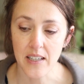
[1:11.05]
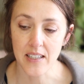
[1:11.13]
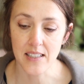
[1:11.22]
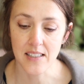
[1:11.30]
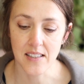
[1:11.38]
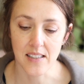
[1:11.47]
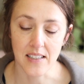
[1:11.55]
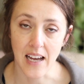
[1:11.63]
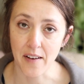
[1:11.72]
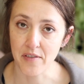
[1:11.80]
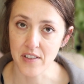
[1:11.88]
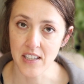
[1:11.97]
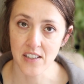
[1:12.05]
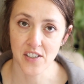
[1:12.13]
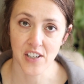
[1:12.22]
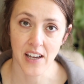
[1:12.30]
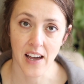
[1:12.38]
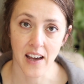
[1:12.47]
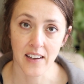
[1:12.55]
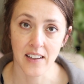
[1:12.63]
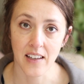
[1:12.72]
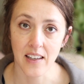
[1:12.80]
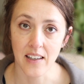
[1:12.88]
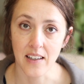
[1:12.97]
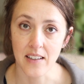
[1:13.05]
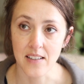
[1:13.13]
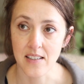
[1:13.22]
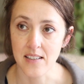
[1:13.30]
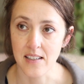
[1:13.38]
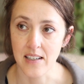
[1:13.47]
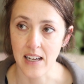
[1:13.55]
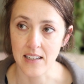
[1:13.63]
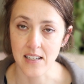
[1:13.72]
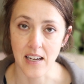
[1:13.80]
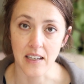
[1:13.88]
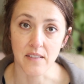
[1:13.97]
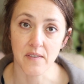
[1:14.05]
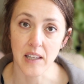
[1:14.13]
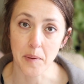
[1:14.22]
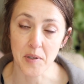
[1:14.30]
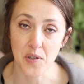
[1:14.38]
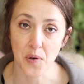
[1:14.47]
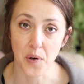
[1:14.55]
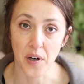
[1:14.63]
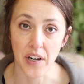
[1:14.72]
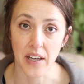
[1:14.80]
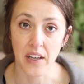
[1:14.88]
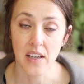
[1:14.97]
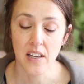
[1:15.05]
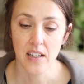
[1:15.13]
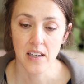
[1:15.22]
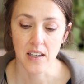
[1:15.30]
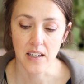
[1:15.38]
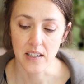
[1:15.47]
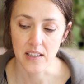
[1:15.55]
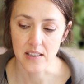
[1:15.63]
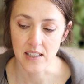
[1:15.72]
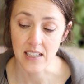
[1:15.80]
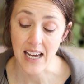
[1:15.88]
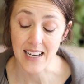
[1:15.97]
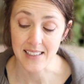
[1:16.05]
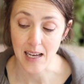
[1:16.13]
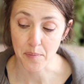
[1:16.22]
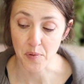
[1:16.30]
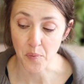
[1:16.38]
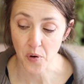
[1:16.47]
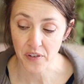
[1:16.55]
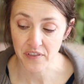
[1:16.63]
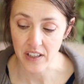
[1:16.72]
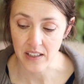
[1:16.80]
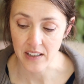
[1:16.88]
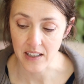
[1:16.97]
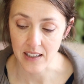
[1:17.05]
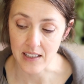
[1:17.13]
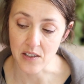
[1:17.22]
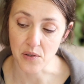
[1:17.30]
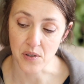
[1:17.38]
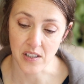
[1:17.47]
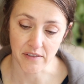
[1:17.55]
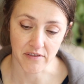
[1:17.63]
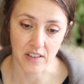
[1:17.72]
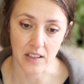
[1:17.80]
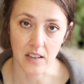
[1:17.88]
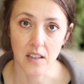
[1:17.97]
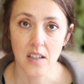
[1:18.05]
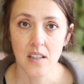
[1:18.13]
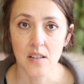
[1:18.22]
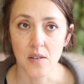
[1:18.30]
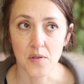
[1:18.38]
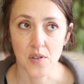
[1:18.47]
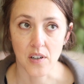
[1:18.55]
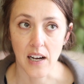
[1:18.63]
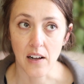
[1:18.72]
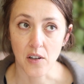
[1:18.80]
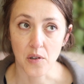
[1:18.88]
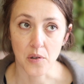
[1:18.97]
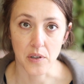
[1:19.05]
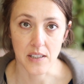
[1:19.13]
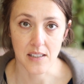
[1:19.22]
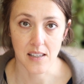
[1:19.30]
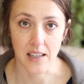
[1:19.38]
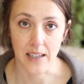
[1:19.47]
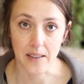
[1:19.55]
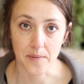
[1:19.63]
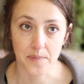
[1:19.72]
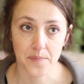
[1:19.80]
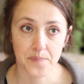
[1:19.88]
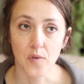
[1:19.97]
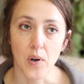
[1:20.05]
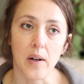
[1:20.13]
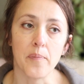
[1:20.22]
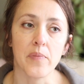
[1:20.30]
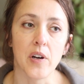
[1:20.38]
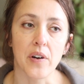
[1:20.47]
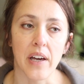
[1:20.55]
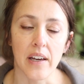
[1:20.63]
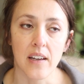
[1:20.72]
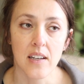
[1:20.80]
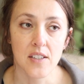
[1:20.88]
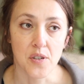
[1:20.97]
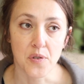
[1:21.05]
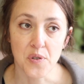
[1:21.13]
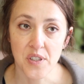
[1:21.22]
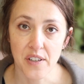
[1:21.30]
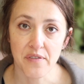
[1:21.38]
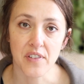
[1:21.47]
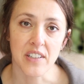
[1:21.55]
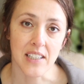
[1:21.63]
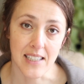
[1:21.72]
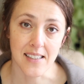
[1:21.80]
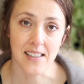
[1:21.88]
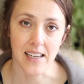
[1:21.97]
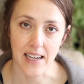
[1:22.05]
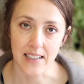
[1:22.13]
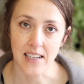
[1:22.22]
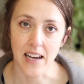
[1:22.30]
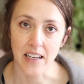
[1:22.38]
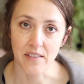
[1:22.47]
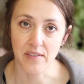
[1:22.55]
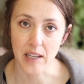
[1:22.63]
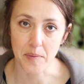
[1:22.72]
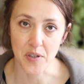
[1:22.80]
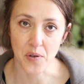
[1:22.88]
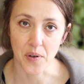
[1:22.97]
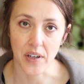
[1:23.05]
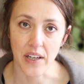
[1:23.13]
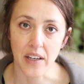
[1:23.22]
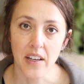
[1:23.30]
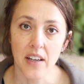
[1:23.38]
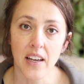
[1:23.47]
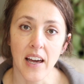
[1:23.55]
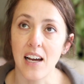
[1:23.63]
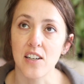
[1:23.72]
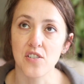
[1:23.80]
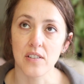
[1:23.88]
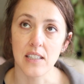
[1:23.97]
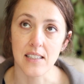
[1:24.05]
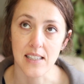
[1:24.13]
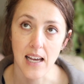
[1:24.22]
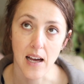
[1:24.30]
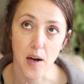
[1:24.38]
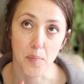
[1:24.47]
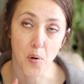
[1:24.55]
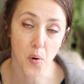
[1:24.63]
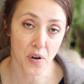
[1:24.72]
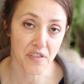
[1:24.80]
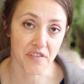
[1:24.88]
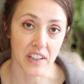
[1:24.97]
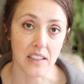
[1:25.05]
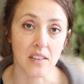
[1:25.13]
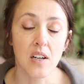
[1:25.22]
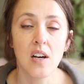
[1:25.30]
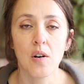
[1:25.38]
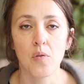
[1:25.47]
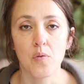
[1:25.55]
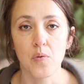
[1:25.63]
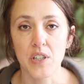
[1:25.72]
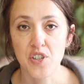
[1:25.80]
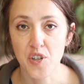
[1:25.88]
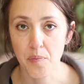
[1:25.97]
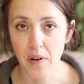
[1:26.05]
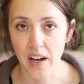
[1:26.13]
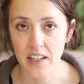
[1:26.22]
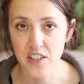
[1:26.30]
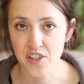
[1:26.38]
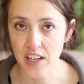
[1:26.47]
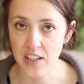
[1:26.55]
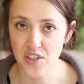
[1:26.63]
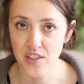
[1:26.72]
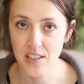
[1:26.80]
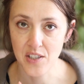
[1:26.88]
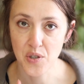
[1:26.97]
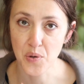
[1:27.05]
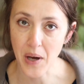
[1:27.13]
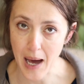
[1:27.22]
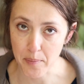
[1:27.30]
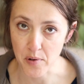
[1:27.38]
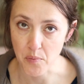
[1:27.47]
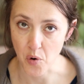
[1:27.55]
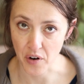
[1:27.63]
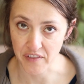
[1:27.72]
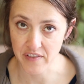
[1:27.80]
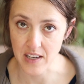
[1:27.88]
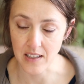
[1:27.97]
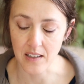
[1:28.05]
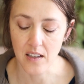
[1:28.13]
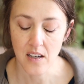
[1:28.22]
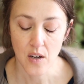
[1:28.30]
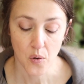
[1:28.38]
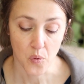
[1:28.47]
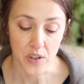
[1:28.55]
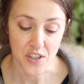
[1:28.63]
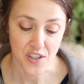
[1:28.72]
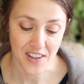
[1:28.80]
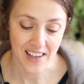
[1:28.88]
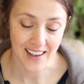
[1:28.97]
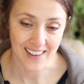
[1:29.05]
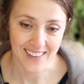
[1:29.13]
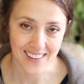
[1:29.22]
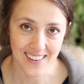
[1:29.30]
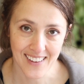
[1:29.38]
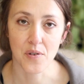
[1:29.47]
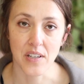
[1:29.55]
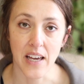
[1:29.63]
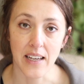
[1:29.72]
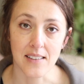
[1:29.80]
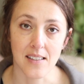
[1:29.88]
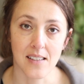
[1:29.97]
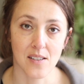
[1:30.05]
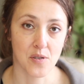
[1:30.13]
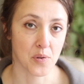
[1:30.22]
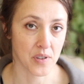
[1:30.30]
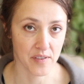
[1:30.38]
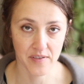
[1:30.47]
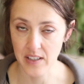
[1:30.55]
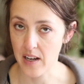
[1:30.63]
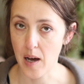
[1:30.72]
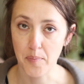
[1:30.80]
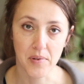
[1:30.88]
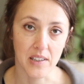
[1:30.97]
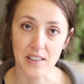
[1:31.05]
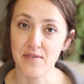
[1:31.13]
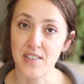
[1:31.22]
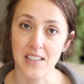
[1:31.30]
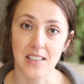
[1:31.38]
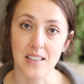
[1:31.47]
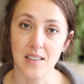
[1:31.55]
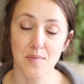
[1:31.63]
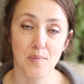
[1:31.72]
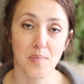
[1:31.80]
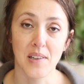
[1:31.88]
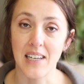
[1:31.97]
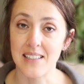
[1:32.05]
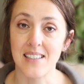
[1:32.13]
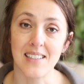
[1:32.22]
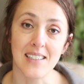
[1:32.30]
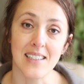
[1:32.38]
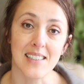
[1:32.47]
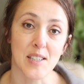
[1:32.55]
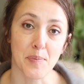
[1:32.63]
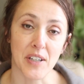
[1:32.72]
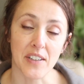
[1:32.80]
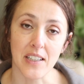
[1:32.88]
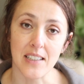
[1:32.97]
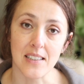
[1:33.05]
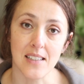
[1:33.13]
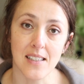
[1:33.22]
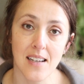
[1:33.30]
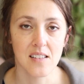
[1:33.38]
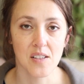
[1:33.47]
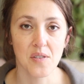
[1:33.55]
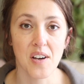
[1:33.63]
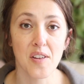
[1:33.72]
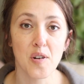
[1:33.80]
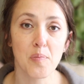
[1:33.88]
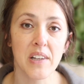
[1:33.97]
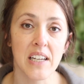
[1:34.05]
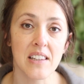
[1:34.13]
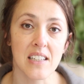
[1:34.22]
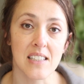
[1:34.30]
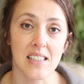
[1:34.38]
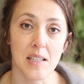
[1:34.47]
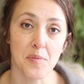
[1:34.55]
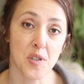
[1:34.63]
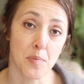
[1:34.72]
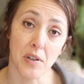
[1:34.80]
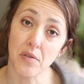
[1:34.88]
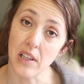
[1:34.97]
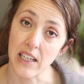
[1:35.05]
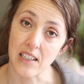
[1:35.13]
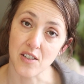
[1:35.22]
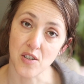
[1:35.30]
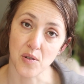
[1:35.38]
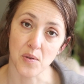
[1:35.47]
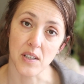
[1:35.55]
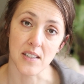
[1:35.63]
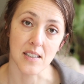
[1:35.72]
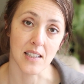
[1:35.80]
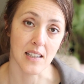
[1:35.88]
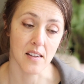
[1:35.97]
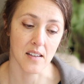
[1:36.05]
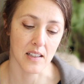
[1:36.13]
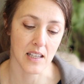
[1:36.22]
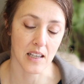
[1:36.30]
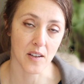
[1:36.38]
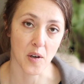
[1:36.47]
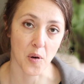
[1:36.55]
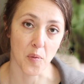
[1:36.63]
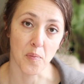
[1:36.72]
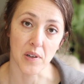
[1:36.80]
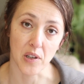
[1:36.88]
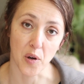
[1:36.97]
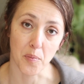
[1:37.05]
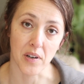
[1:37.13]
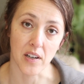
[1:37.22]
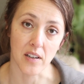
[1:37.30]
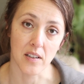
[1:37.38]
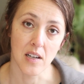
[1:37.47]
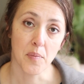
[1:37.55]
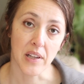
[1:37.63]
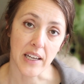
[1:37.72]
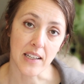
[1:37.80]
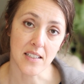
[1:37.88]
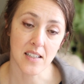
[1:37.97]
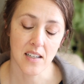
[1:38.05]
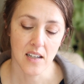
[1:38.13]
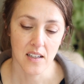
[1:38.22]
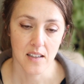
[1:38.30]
It is an aphrodisiac, it is an anti inflammatory, it, it has apomorphine in it and nuciferine. Those are alkaloids that well, okay, so nuciferine is the anti inflammatory. Actually, it's aporphine, which your body changes into apomorphine, which then creates sort of an uplifted pleasant experience. So the other plant that it seems to be related to is the ginkgo biloba plant.